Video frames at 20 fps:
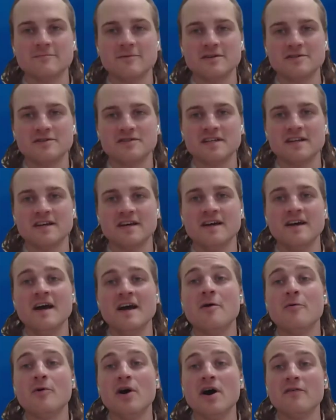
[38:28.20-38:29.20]
Thanks so much, Leila.
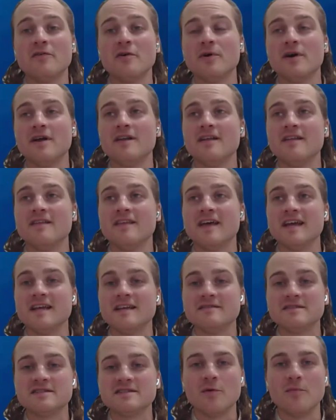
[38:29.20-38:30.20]
Well, everyone,
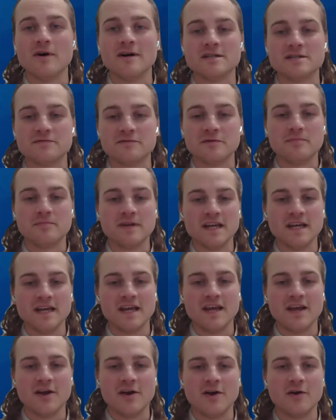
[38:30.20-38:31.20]
thank you so much for
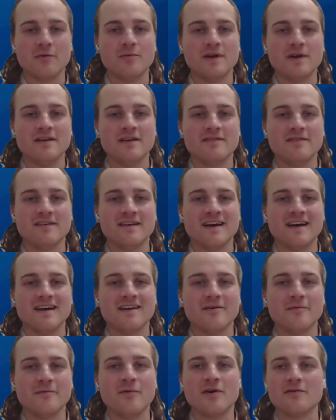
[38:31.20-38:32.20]
being here. We've
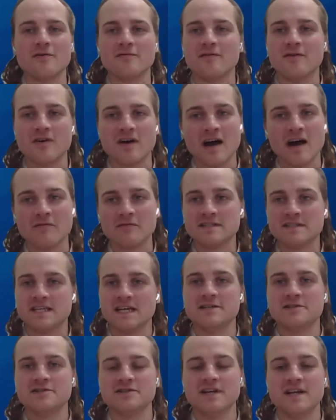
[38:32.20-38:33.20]
had a wonderful
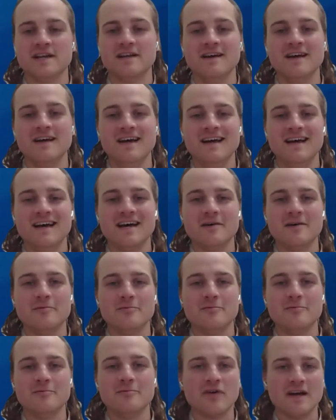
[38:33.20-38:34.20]
conversation,
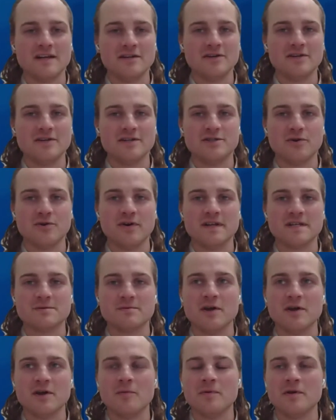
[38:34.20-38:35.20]
and we're so glad you could join
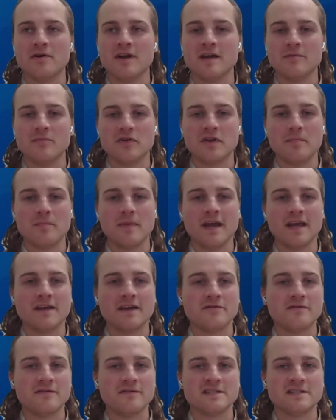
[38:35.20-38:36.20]
us. We hope you're able to
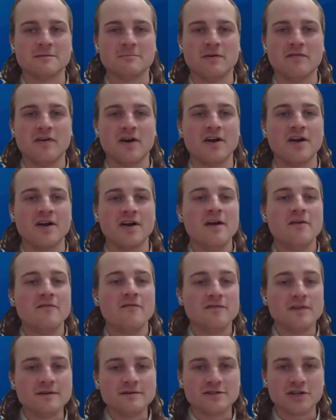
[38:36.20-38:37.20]
make it for some of our
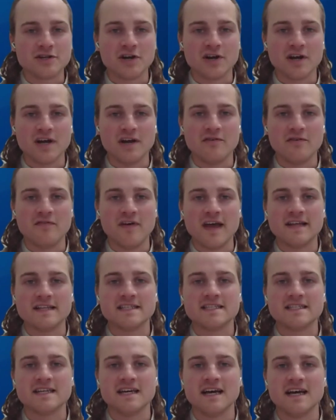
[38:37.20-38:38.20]
future
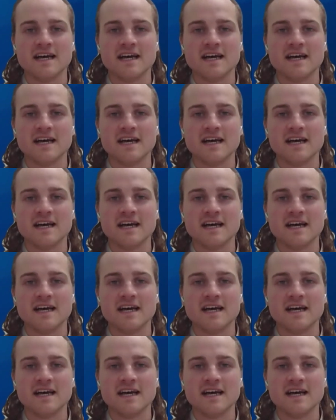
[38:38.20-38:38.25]
events.